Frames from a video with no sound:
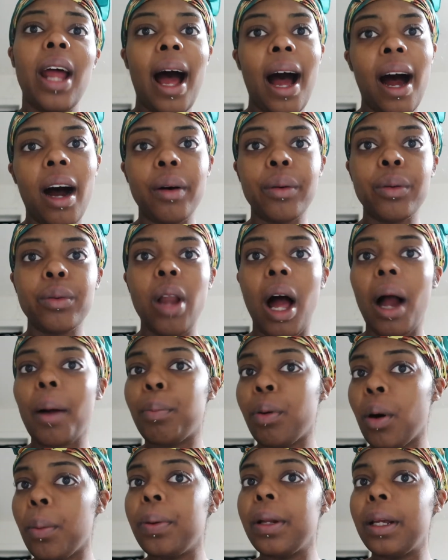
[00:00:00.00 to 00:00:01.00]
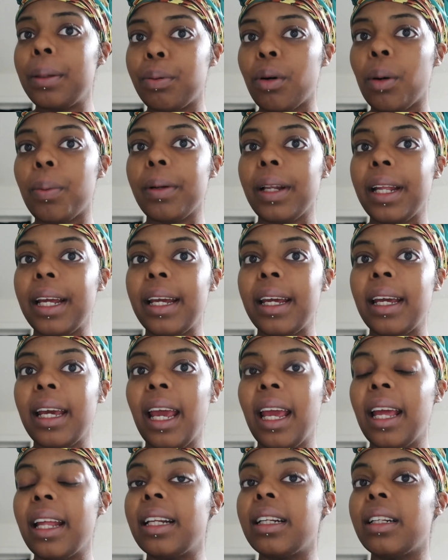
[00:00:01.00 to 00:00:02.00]
out like properly
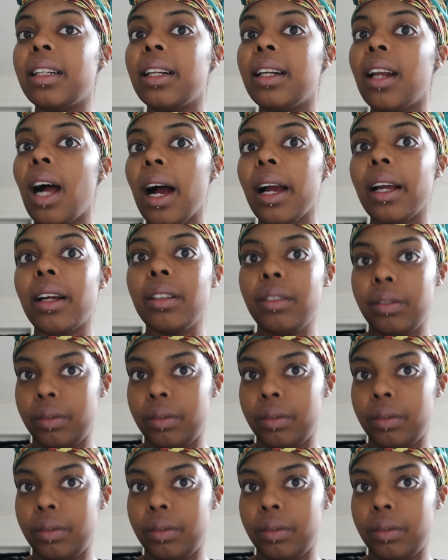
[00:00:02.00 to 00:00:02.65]
in like